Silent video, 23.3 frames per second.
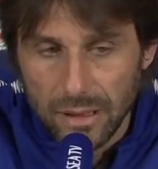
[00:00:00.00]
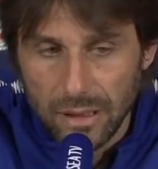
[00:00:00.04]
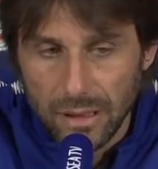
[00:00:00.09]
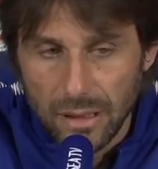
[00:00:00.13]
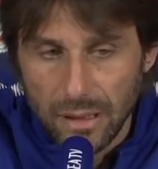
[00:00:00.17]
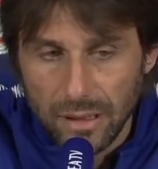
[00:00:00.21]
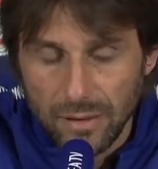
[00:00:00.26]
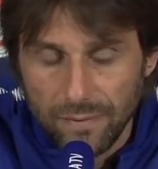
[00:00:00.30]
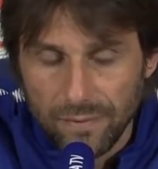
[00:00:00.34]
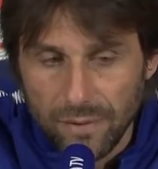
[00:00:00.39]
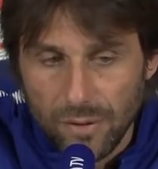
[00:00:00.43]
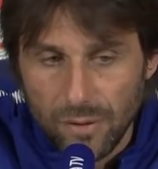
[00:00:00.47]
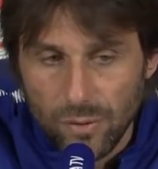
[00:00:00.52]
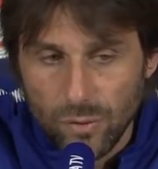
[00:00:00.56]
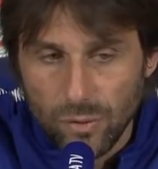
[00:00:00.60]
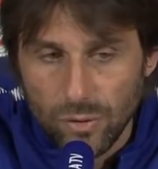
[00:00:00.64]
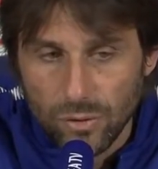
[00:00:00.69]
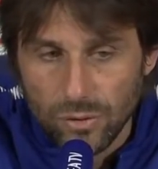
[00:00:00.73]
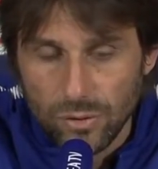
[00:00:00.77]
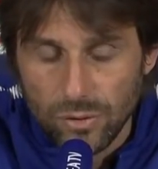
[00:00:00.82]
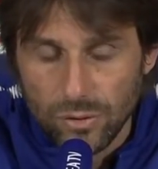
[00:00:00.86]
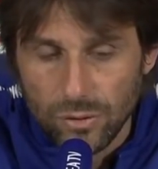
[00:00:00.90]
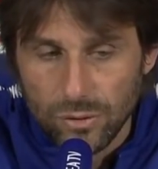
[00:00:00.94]
if we
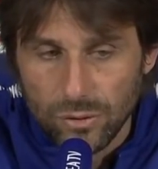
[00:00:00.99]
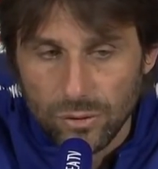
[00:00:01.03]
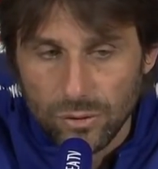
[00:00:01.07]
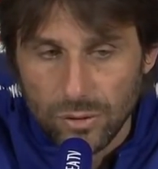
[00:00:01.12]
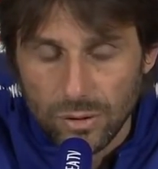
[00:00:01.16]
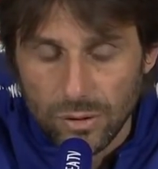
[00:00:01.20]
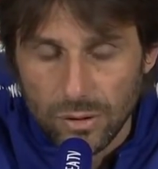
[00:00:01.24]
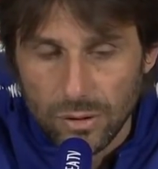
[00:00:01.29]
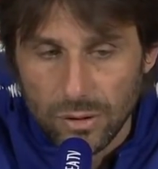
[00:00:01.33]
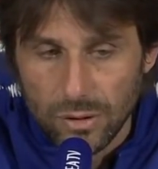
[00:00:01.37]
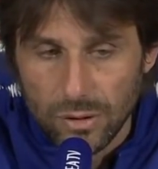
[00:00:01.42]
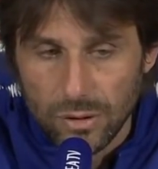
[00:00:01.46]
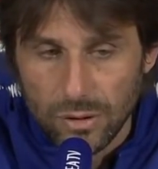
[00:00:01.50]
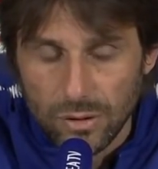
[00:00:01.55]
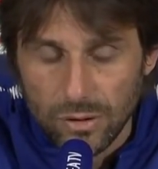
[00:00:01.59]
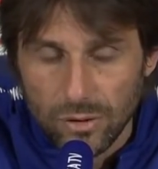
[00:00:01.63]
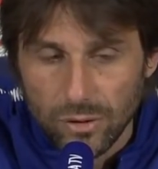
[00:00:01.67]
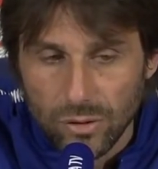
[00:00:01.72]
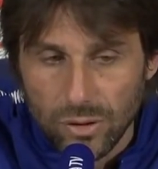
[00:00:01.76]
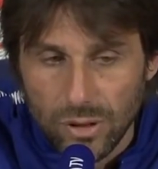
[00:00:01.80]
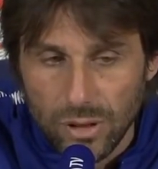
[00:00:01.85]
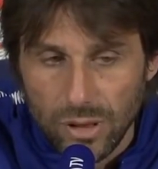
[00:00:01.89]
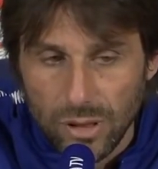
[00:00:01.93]
want
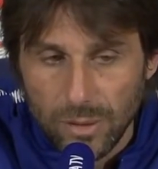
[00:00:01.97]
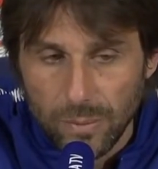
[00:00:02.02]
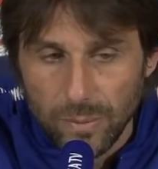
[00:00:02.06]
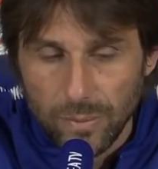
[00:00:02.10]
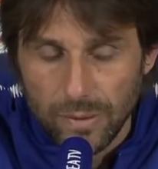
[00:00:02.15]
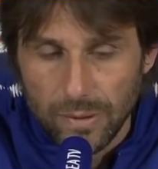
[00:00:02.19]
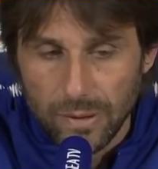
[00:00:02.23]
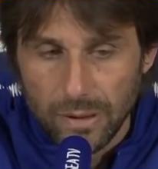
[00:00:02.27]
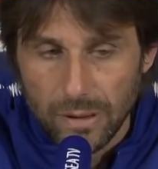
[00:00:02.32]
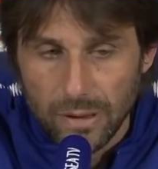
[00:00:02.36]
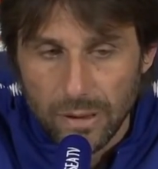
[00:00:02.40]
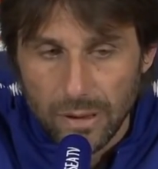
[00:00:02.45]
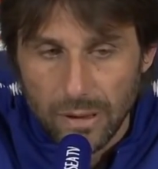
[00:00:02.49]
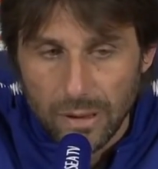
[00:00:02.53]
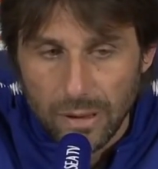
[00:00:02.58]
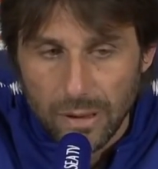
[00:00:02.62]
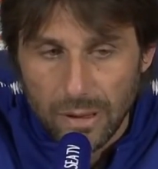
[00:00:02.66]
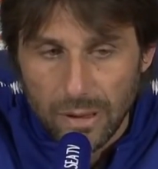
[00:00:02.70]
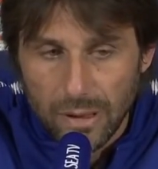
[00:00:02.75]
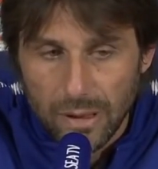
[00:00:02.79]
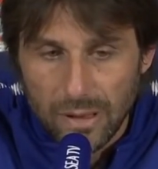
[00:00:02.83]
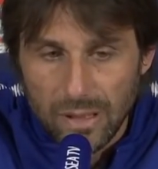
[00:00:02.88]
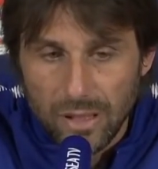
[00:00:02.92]
to keep the
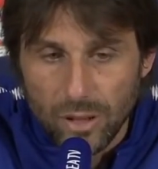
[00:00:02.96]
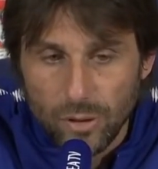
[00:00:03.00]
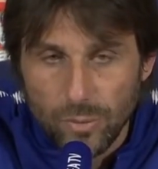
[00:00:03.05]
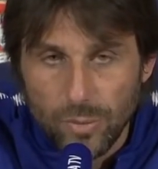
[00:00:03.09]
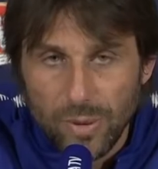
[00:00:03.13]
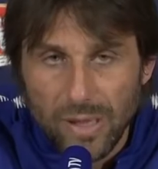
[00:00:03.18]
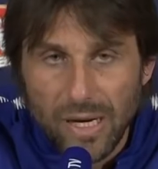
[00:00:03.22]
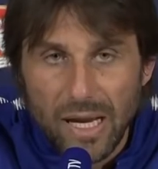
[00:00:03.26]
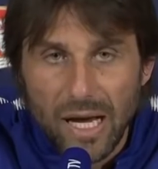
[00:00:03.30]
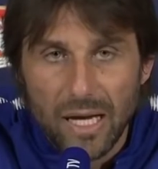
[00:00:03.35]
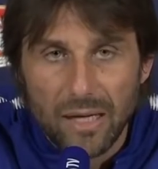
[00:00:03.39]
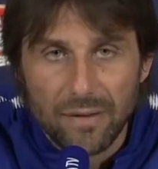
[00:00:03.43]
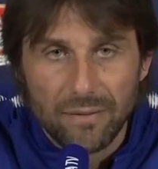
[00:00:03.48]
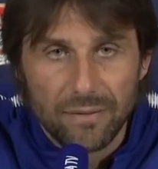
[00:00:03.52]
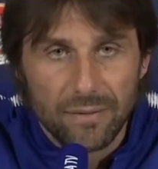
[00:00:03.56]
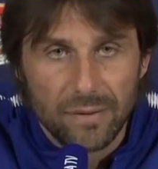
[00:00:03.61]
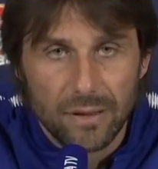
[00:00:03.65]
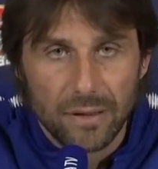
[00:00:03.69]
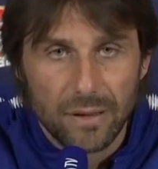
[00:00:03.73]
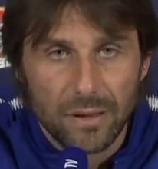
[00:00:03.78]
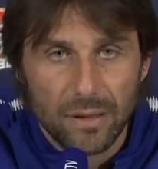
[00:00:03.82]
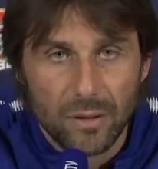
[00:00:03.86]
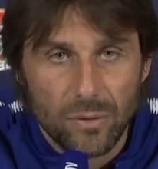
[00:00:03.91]
hope
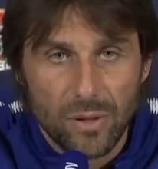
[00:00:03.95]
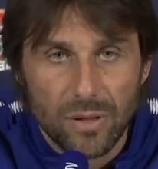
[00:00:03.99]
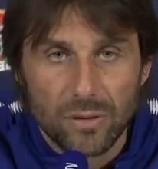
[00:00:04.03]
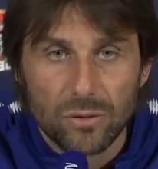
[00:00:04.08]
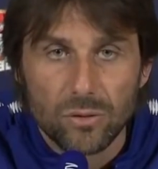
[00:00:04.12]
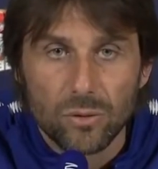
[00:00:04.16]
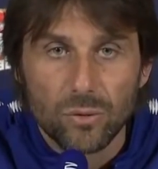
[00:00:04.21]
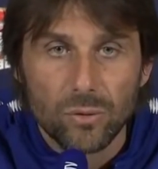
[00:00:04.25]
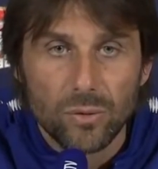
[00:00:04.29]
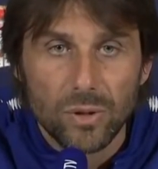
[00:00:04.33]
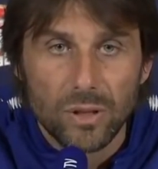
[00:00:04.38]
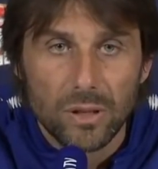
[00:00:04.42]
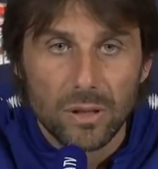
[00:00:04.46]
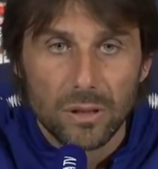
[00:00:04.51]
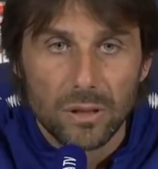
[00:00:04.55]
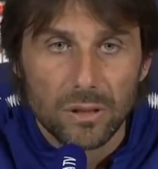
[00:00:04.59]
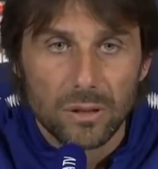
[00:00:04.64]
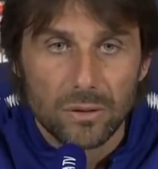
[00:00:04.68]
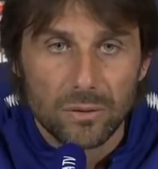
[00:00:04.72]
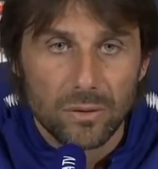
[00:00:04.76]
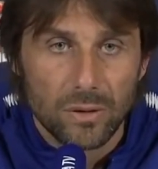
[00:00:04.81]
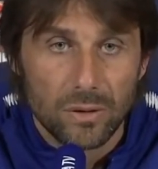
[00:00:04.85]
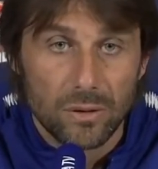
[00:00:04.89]
alive, we have to win.
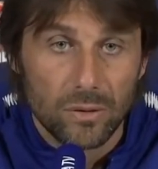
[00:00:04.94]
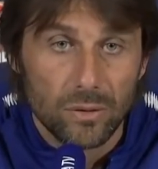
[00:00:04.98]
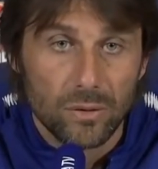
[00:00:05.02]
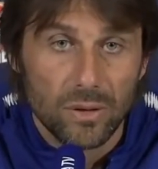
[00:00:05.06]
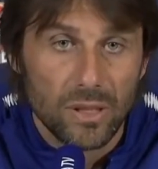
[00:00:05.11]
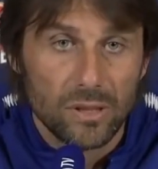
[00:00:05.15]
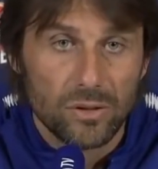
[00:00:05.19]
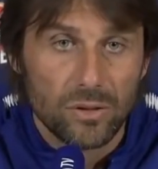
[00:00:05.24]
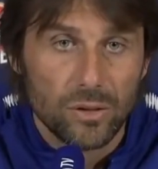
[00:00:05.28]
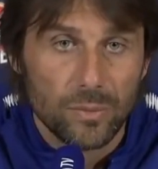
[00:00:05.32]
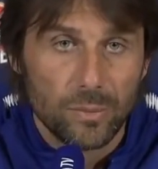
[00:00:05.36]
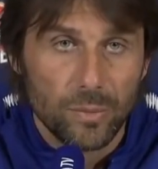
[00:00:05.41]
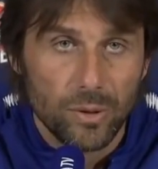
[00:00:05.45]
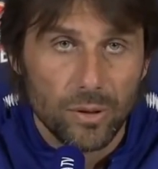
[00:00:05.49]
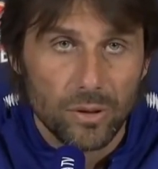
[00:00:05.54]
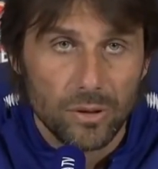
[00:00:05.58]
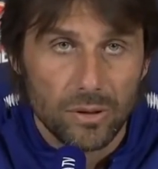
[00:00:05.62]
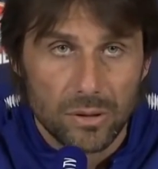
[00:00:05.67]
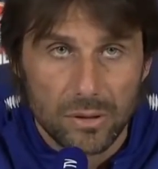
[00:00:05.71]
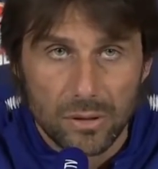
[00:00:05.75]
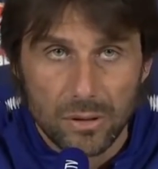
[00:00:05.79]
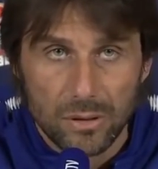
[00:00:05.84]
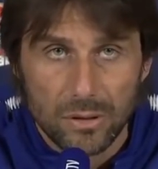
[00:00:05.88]
We have to get 3
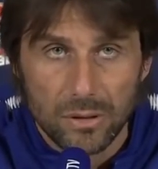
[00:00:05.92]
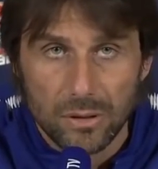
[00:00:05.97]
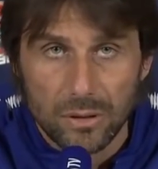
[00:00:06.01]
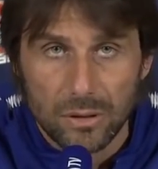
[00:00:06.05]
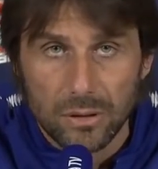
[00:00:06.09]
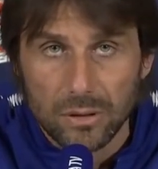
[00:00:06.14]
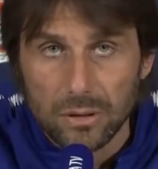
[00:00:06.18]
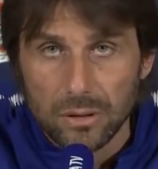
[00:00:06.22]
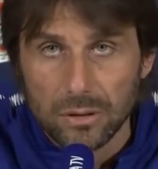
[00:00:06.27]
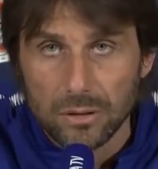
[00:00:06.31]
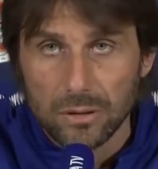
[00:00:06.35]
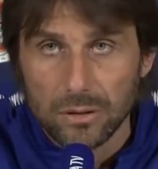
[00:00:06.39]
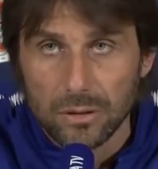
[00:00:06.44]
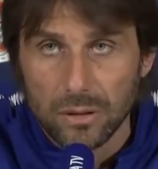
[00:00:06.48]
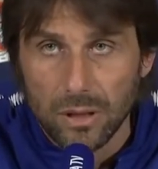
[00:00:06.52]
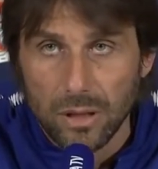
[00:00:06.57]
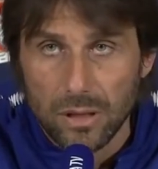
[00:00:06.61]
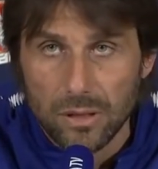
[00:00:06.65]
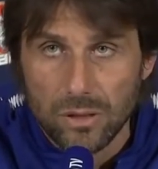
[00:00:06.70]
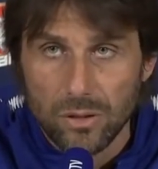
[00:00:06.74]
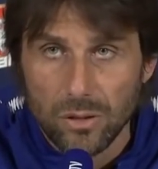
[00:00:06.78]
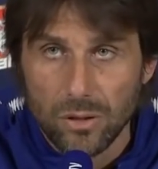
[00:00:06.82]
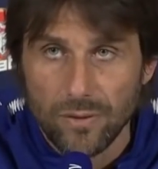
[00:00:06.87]
points. And
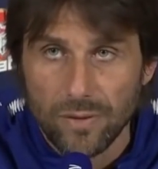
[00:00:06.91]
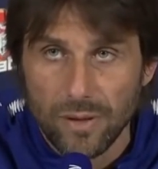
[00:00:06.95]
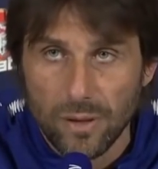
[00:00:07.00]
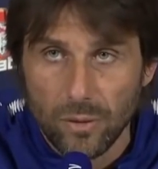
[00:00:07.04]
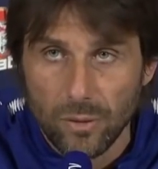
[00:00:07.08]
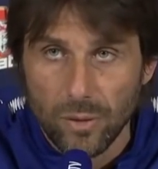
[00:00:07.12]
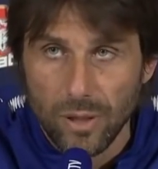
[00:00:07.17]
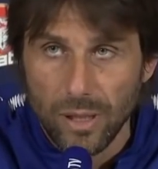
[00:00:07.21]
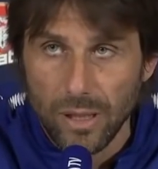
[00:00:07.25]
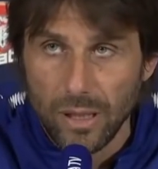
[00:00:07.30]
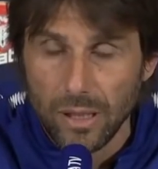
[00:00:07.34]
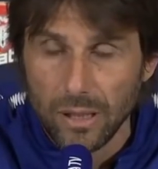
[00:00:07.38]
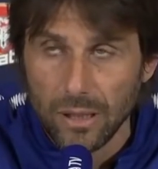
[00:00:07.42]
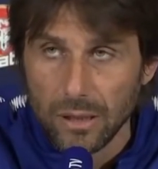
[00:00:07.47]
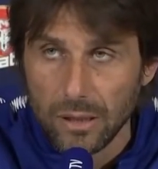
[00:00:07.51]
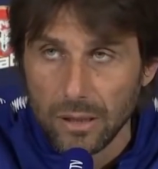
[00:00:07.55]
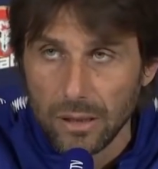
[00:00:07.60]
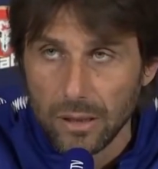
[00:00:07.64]
as you know very well,